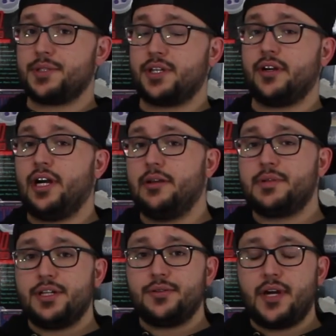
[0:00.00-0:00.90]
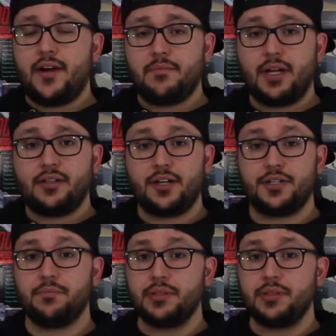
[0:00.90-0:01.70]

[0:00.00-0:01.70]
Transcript: obscure items I do have in my collection,